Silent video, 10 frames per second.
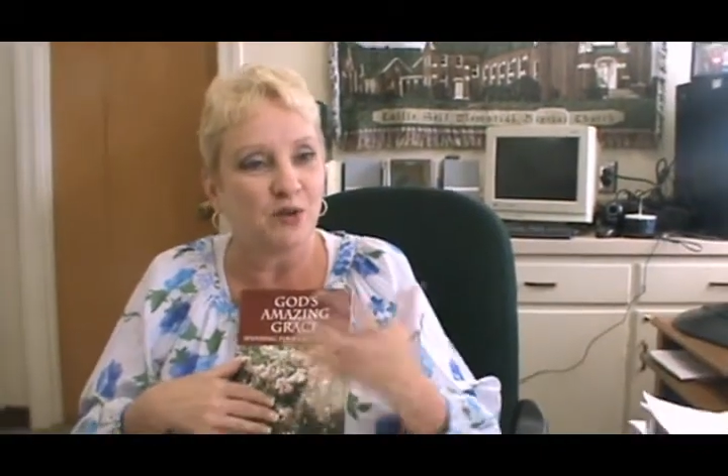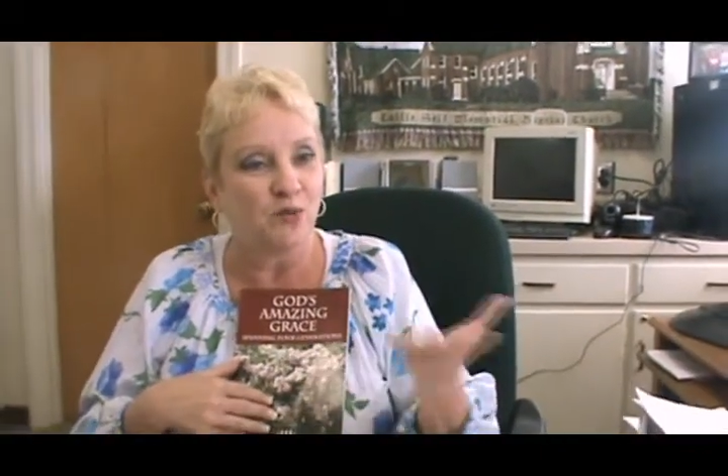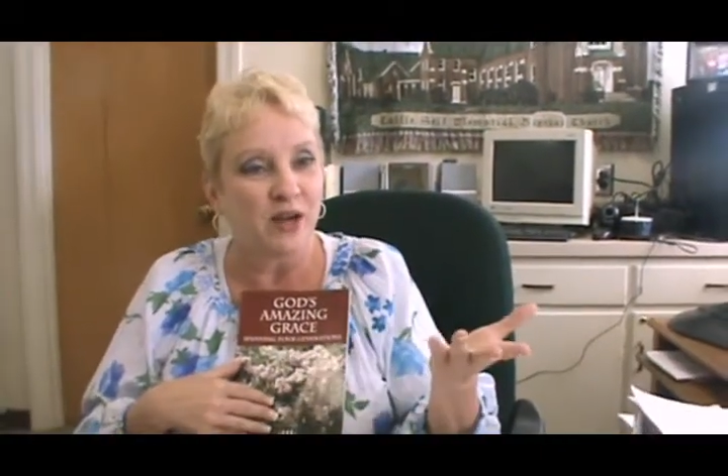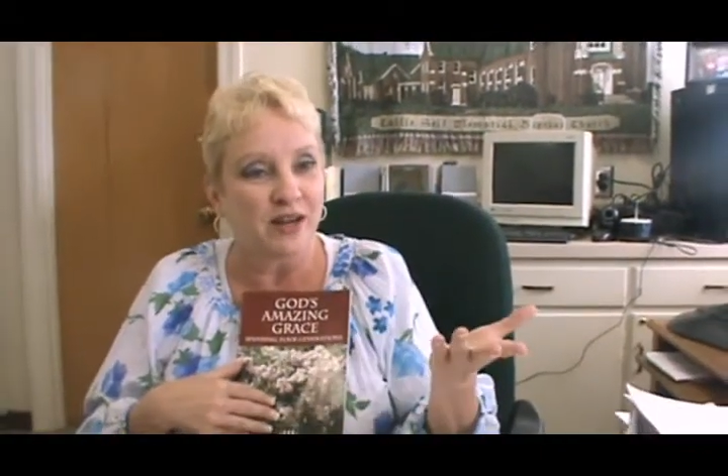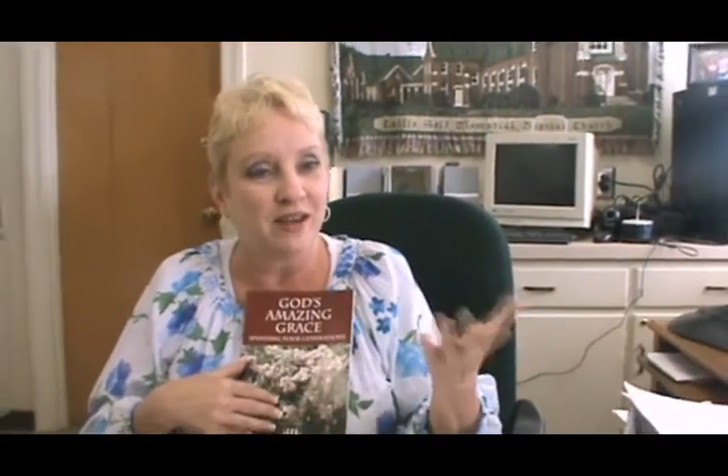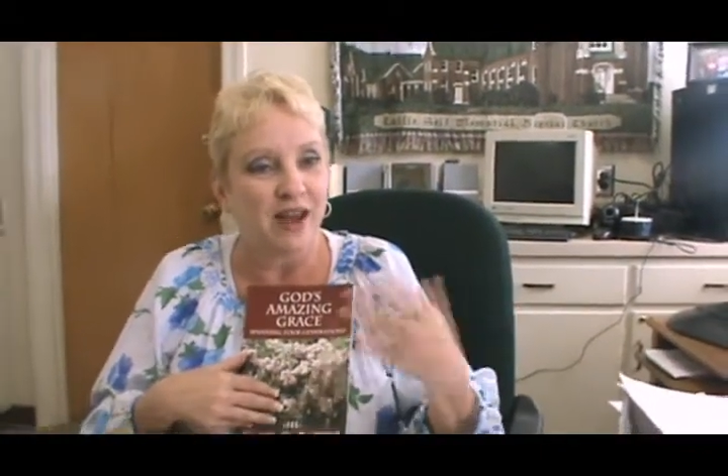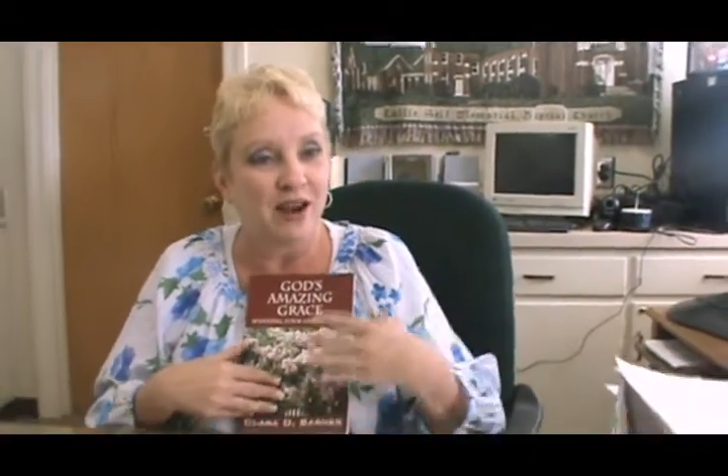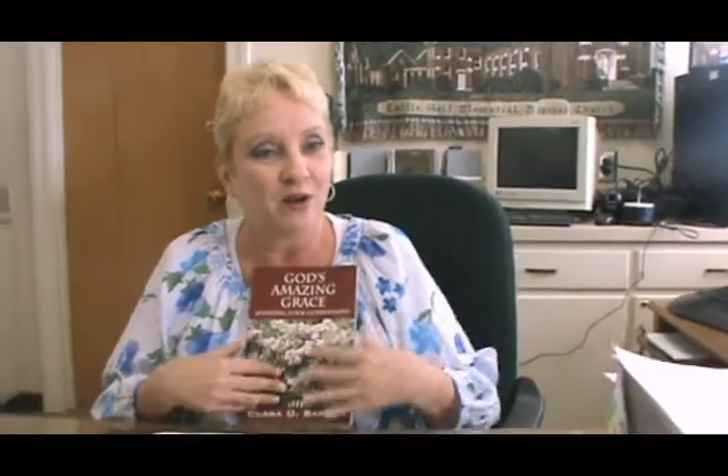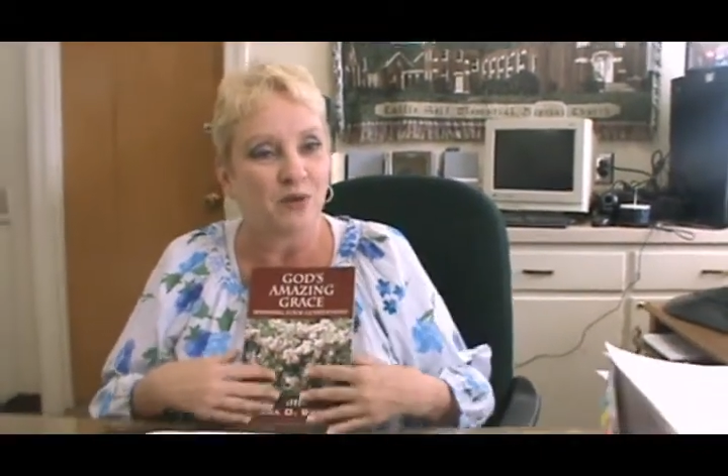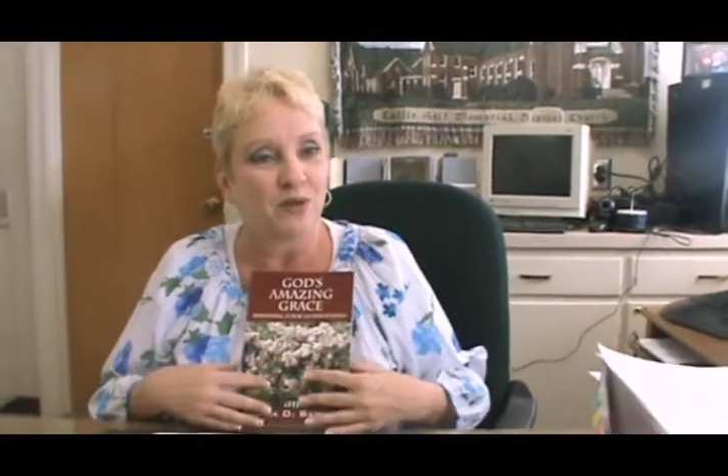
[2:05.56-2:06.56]
you know, reading
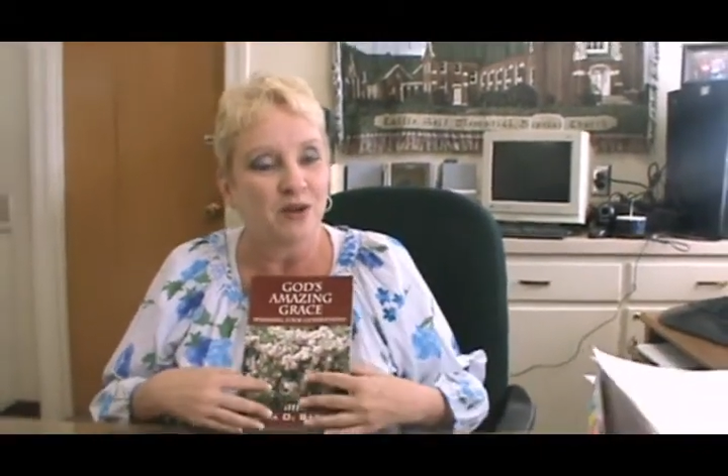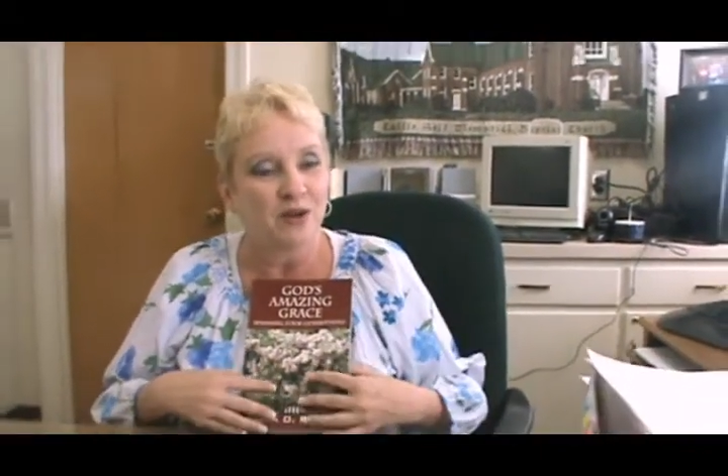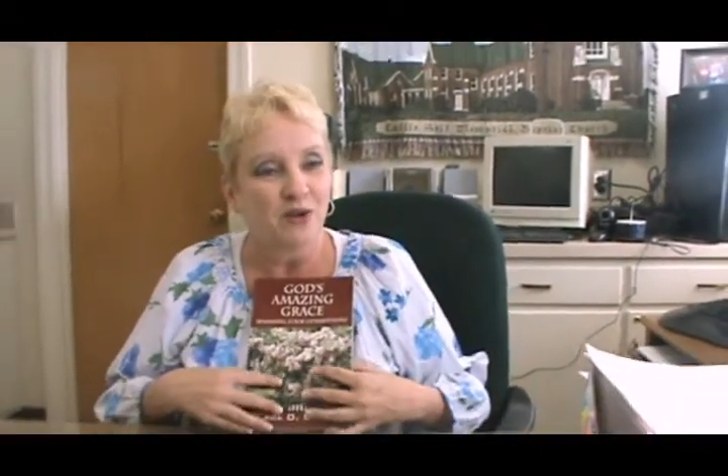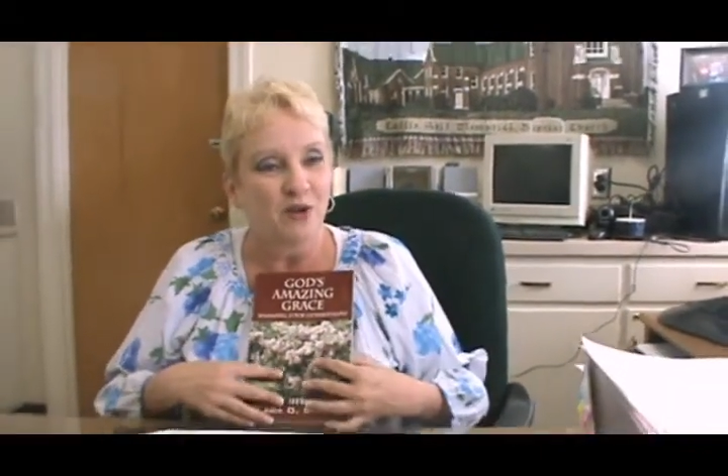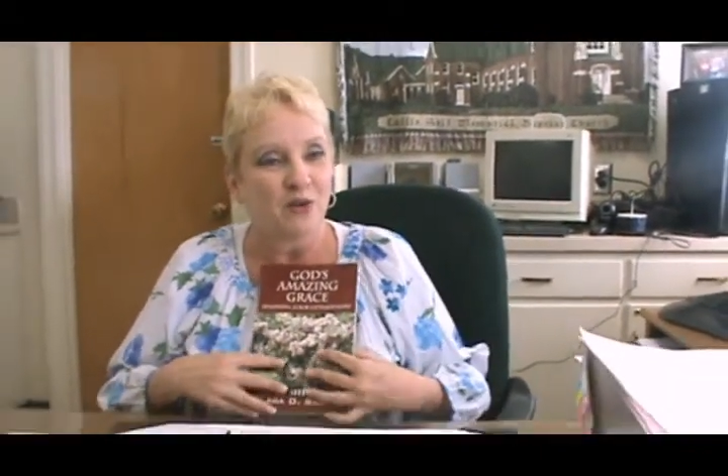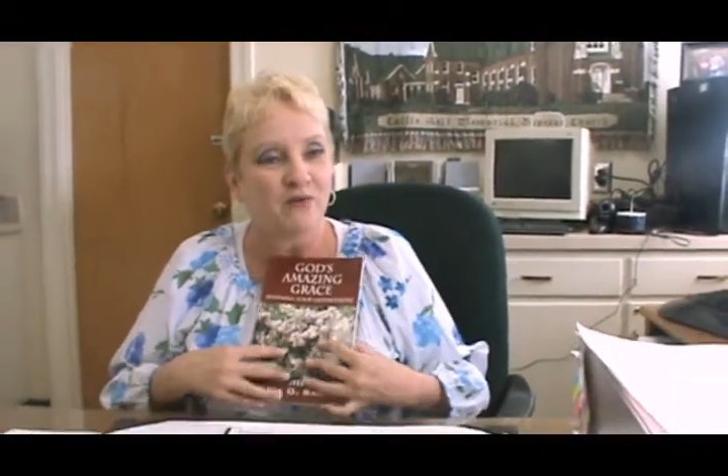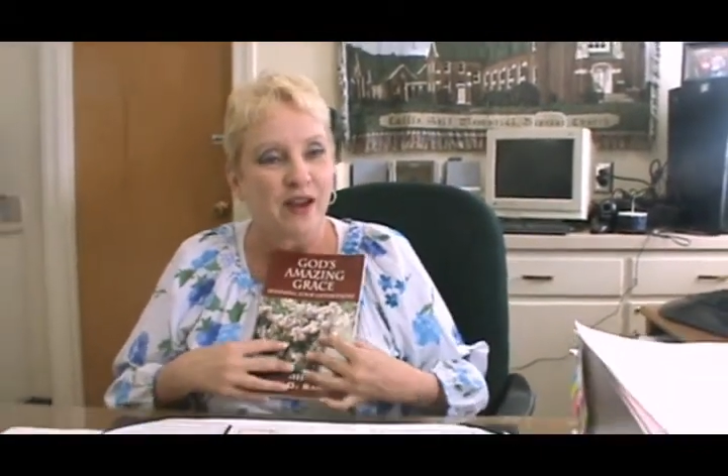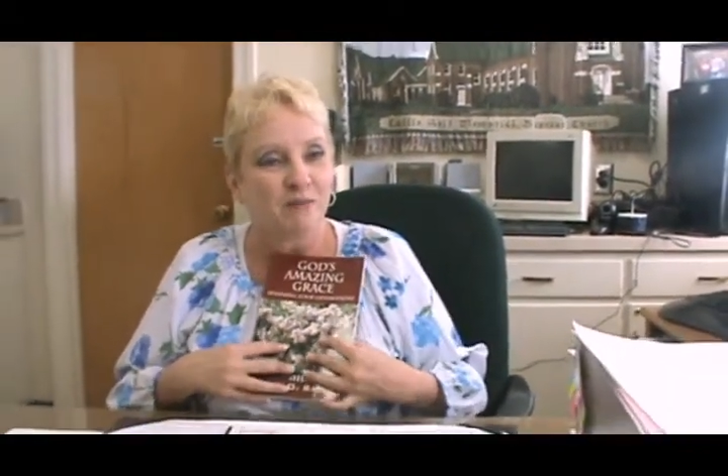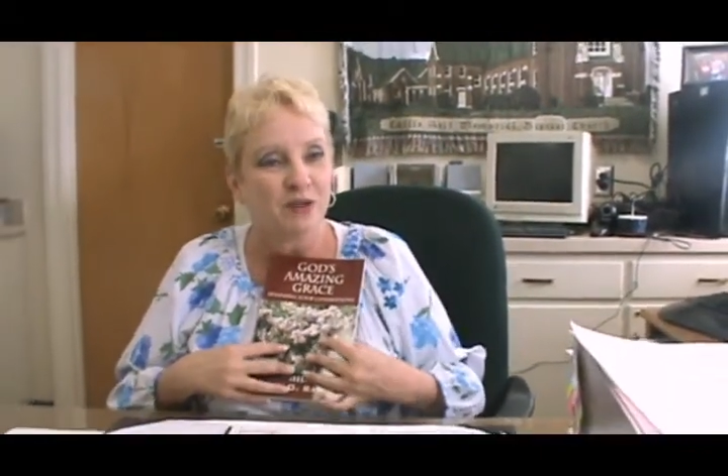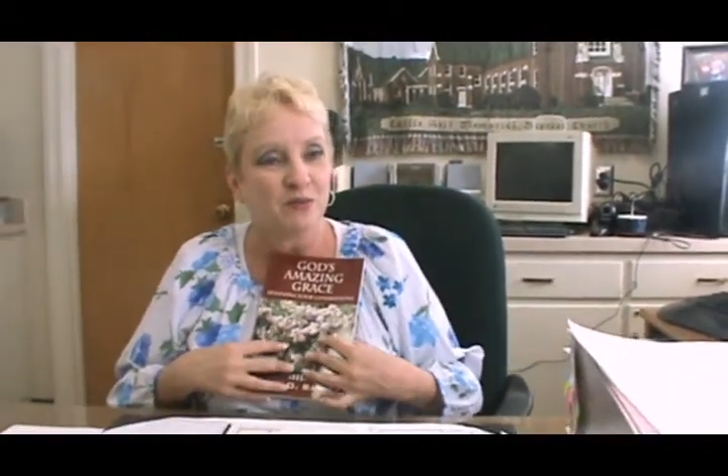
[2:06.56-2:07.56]
how your
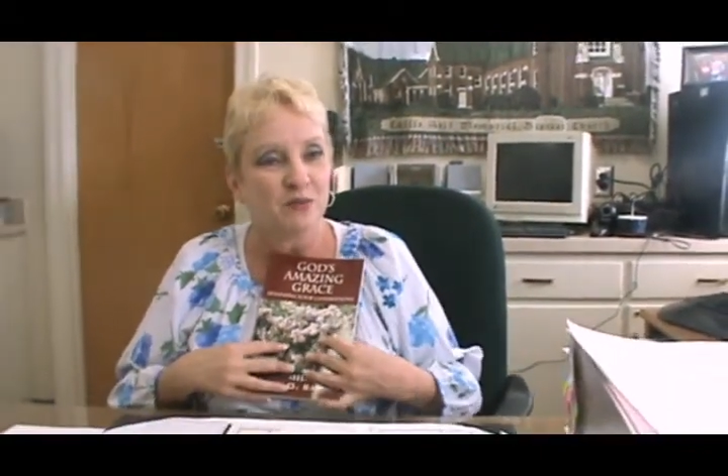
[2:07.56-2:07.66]
family